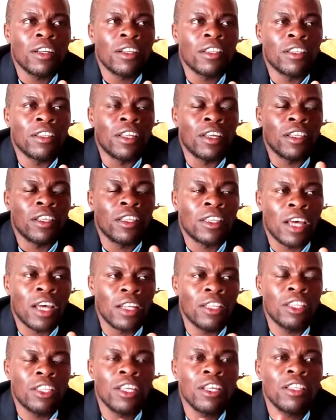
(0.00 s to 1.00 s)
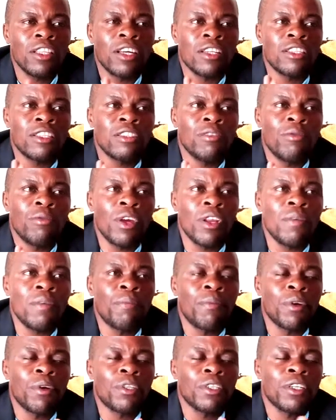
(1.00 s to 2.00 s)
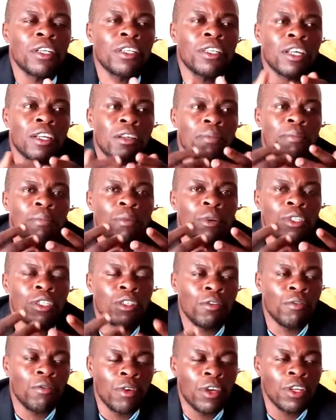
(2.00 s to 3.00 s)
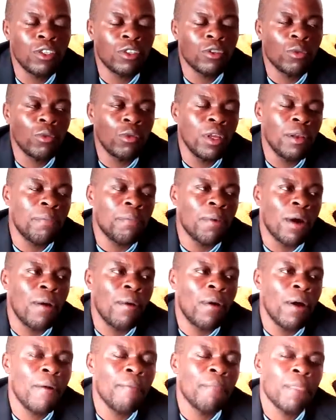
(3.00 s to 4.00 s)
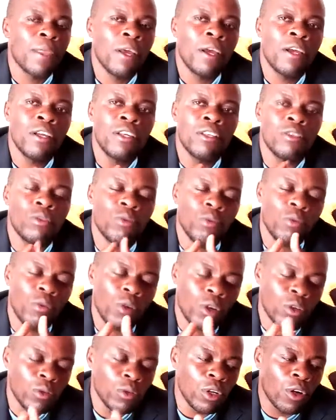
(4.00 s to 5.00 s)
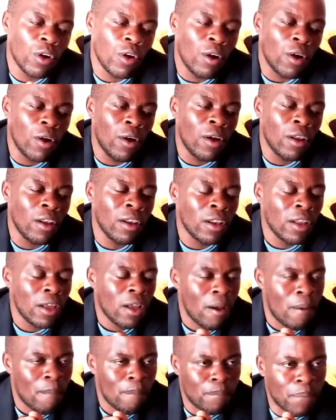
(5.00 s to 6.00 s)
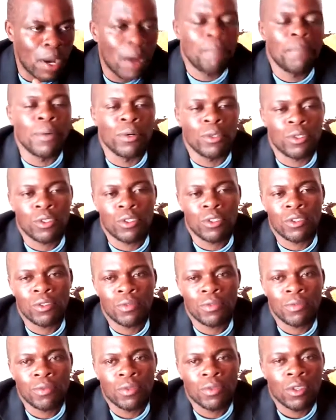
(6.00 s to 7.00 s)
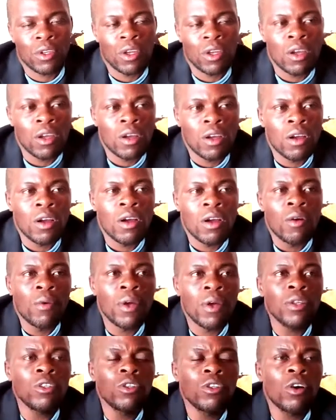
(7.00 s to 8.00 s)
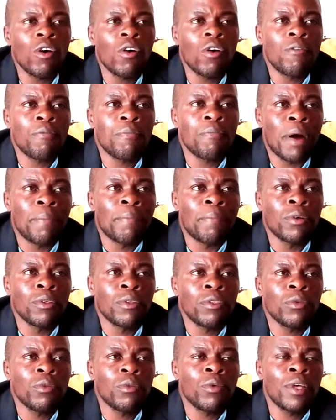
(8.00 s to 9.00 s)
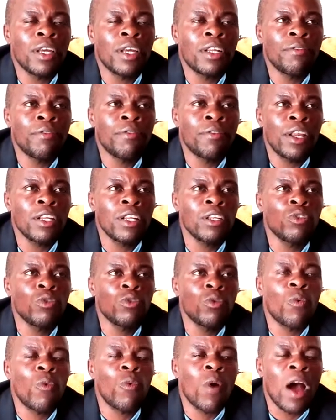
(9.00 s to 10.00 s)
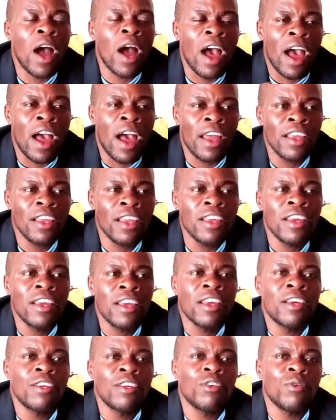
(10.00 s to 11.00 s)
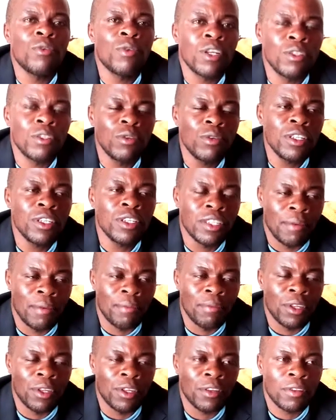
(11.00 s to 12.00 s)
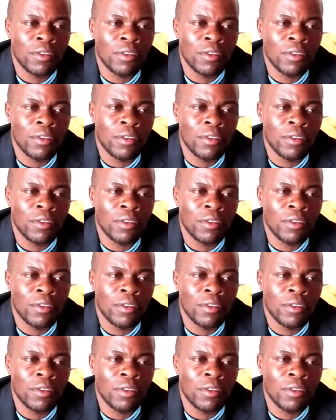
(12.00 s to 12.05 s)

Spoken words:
the third thing that is very important that motivates willpower is what we call purpose. When you talk of purpose, we are referring to why you are doing something.